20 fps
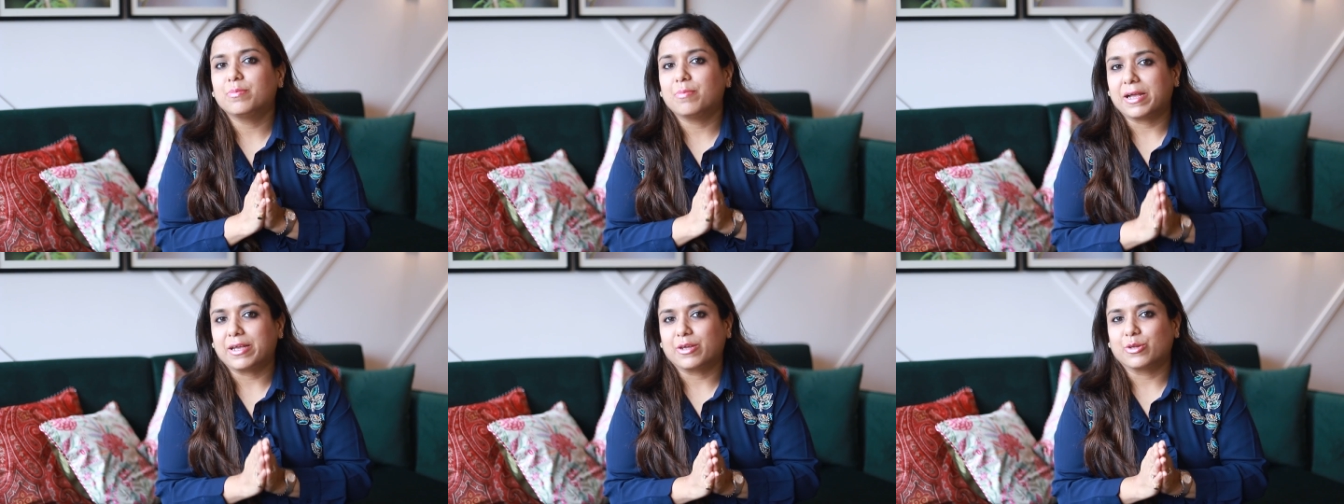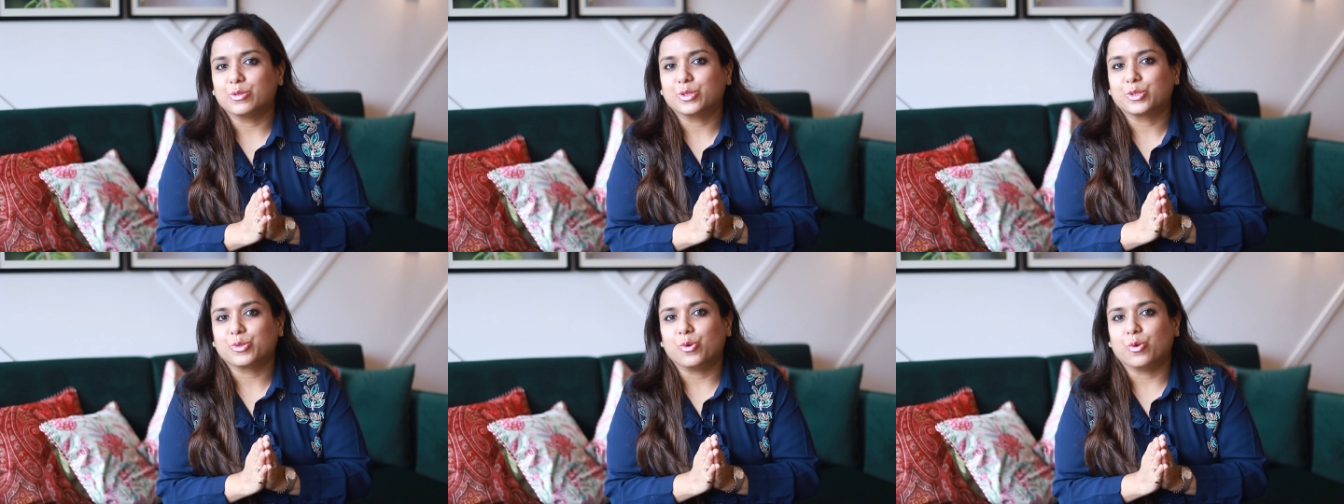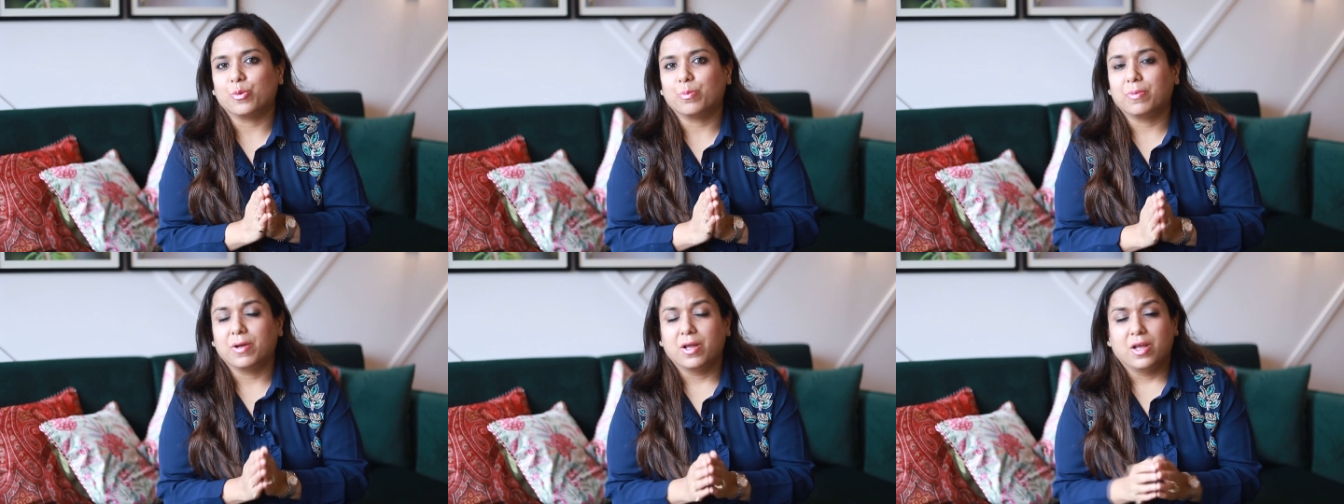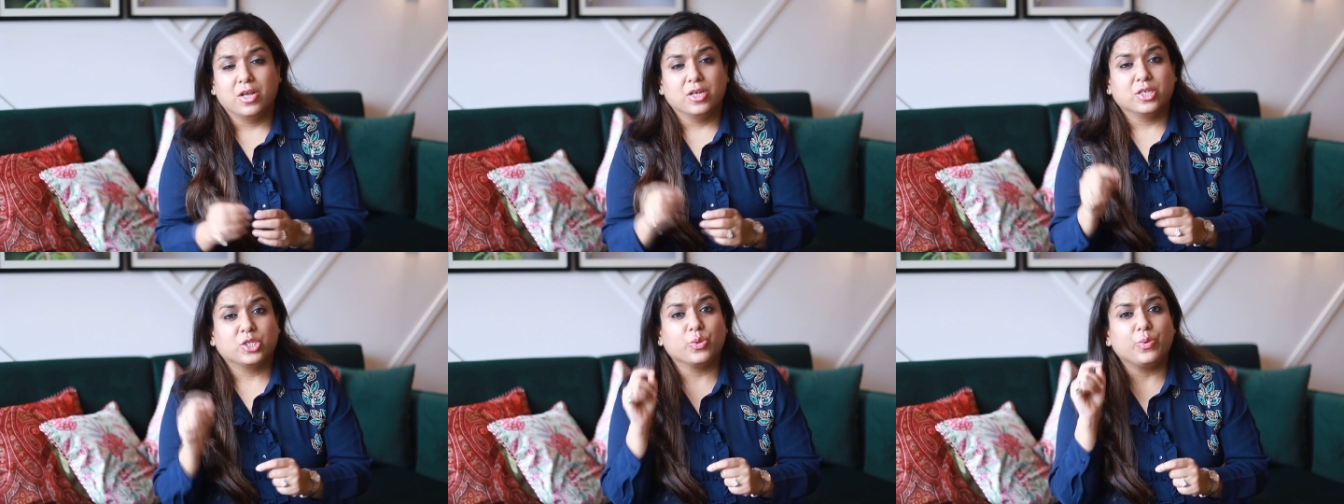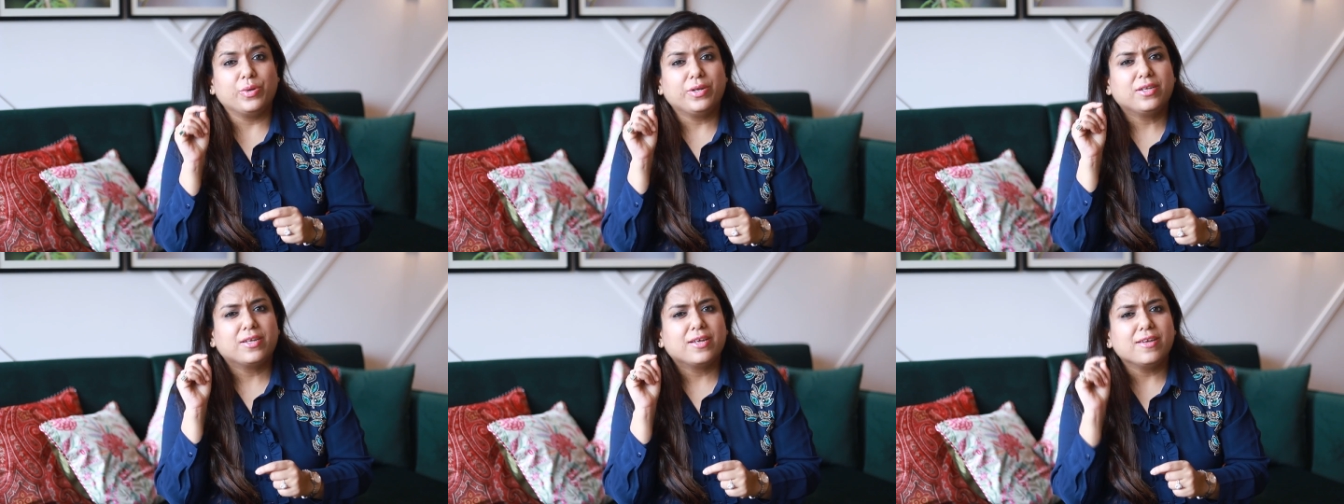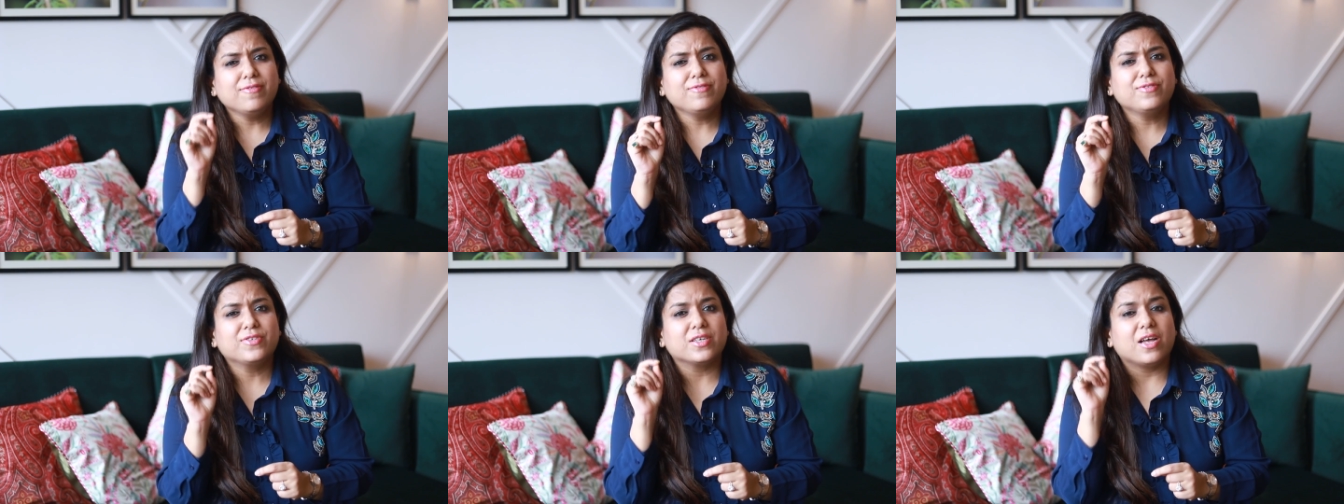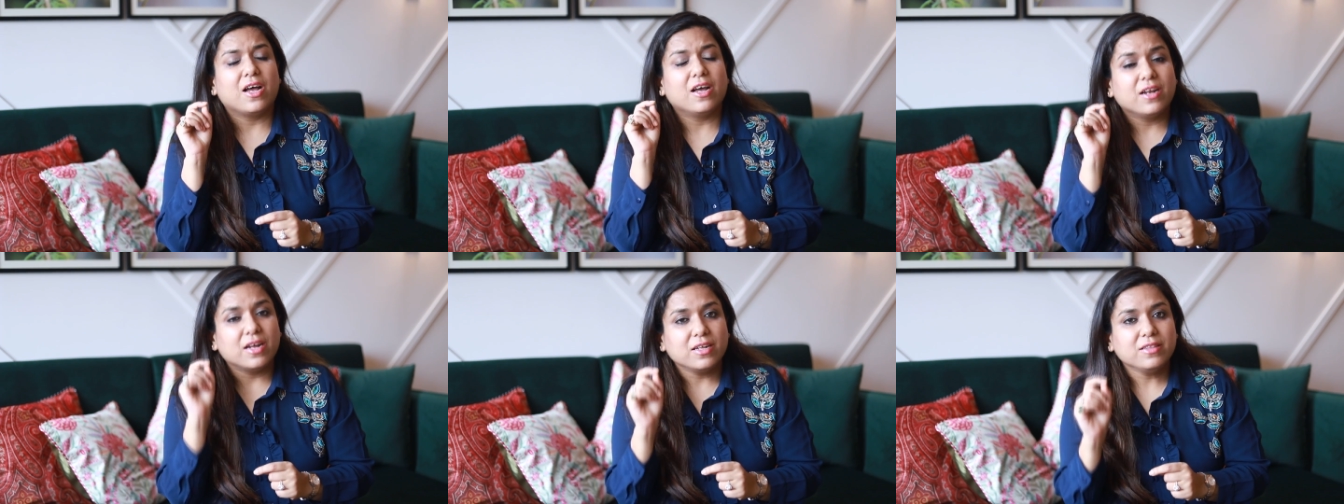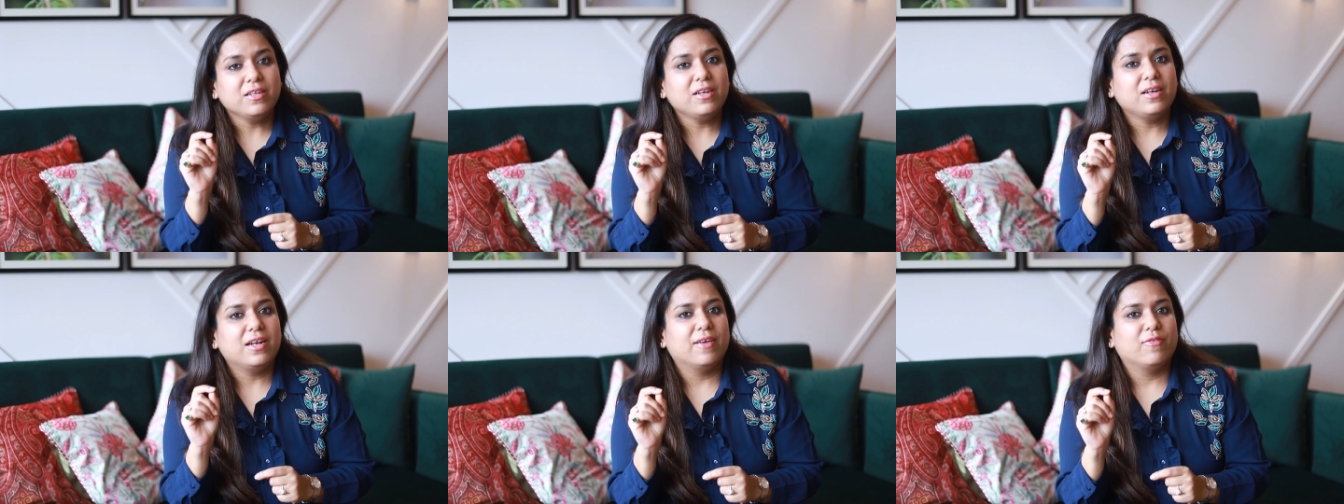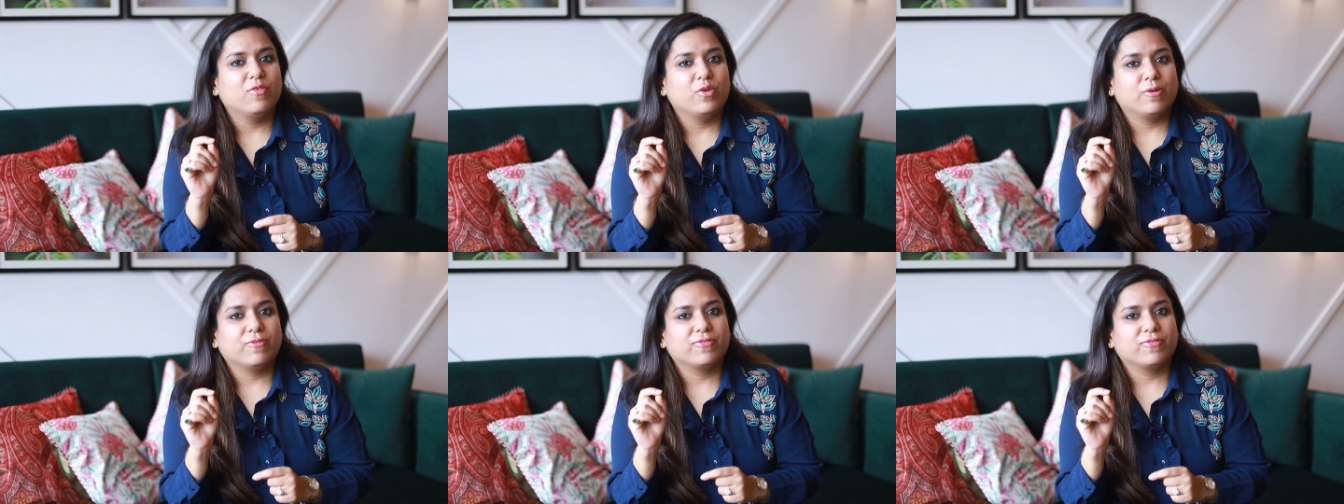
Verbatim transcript: microscope. So it gives another level